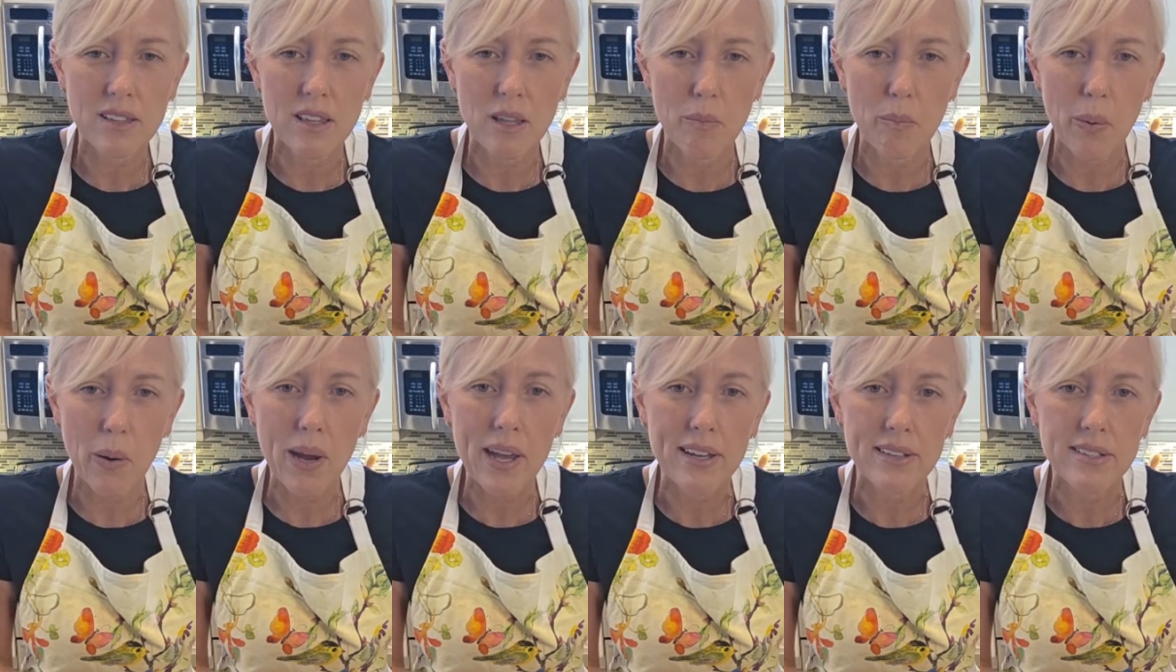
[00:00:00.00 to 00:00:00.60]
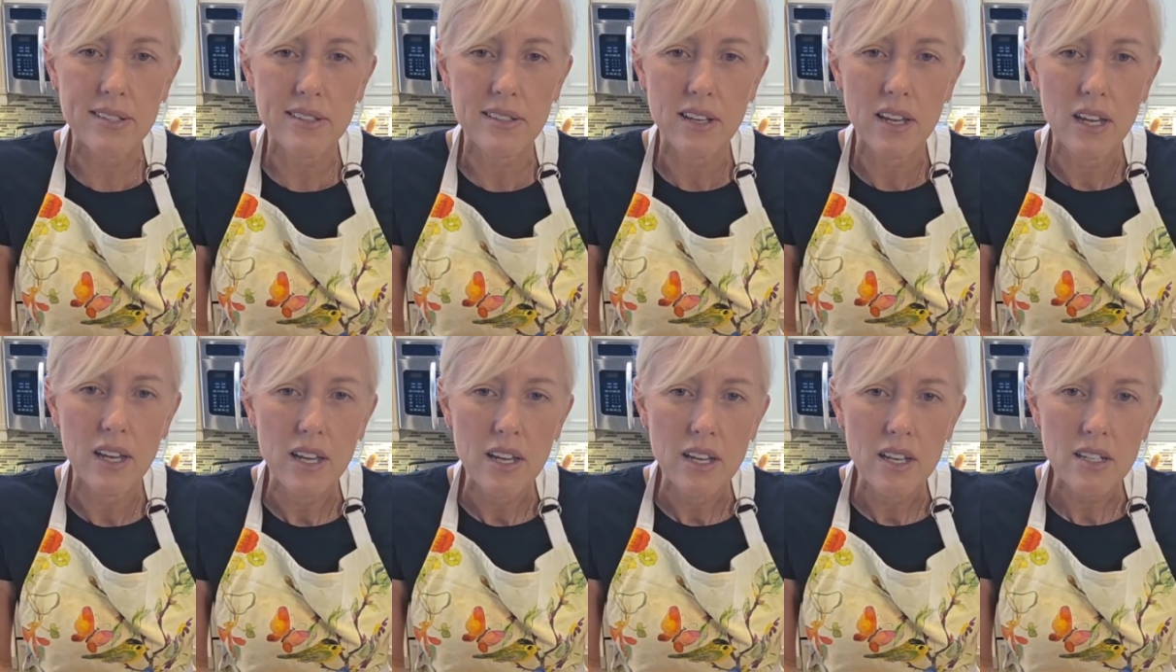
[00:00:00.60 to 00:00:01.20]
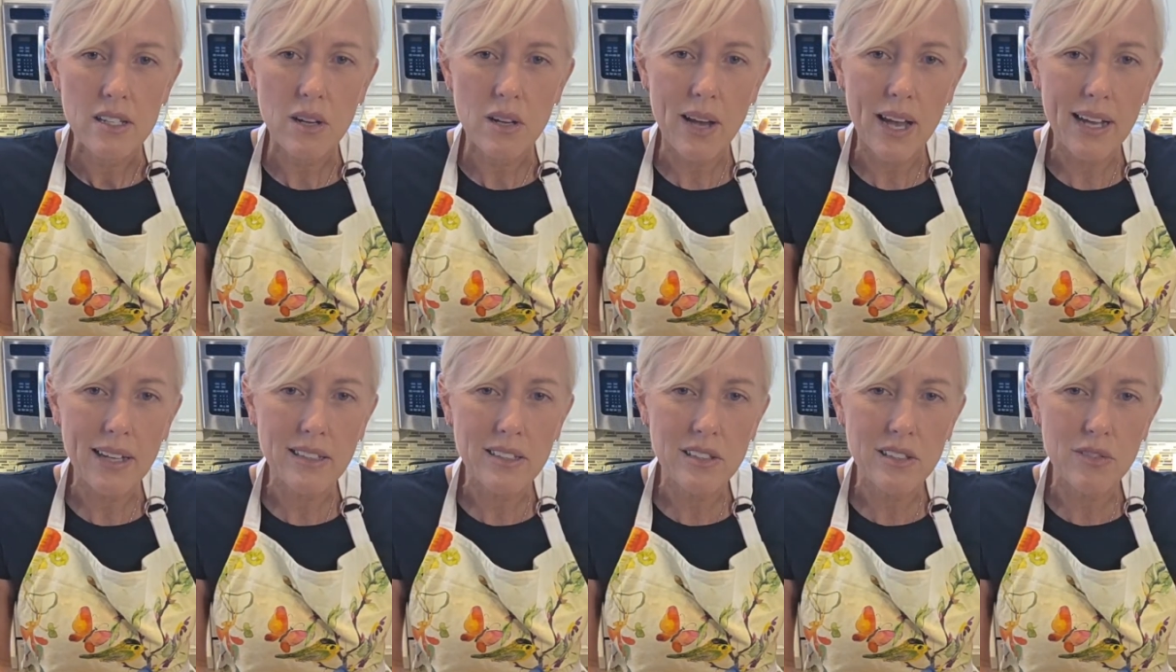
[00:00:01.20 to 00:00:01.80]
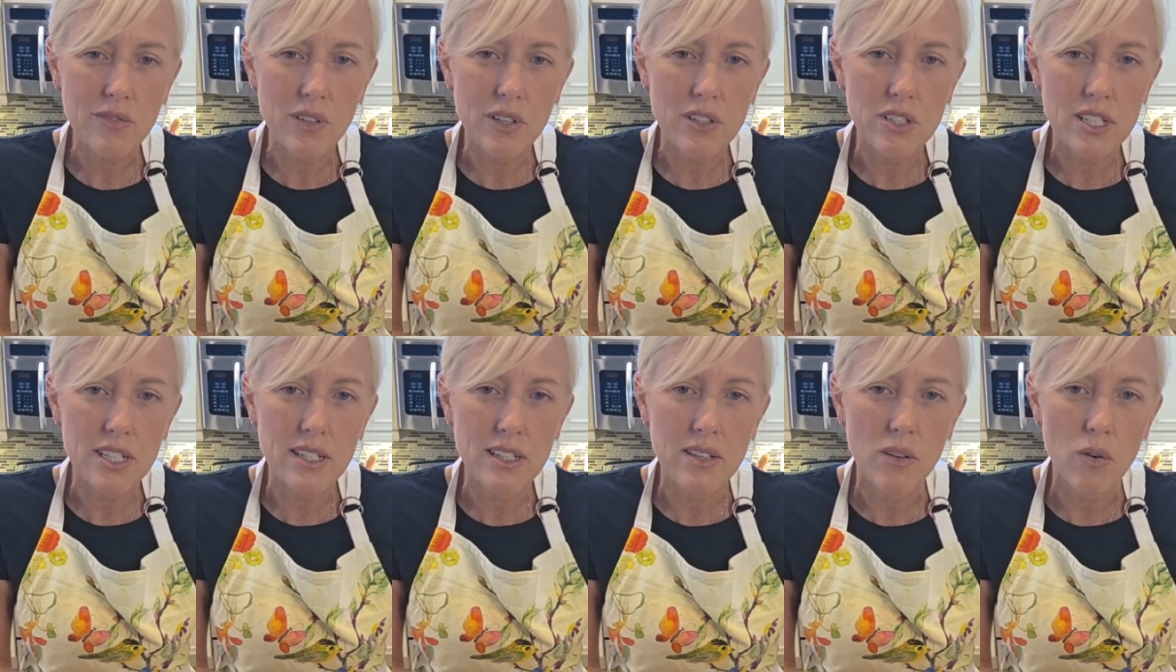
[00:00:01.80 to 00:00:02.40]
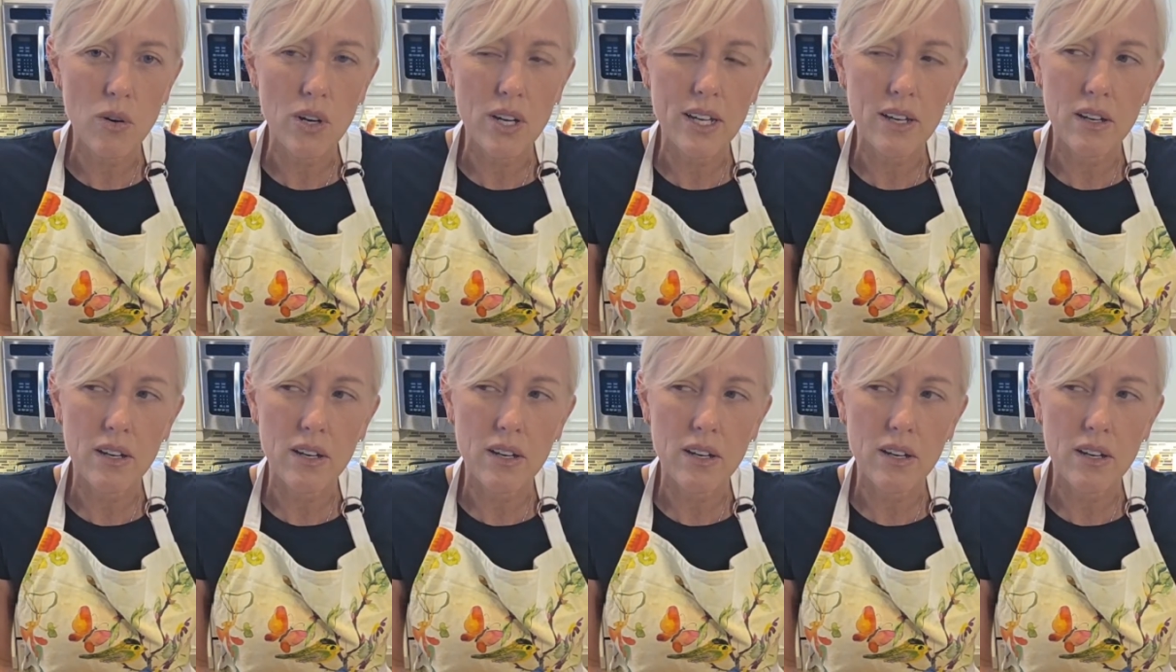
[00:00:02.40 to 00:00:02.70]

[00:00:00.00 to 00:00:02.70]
press. So extra virgin oil,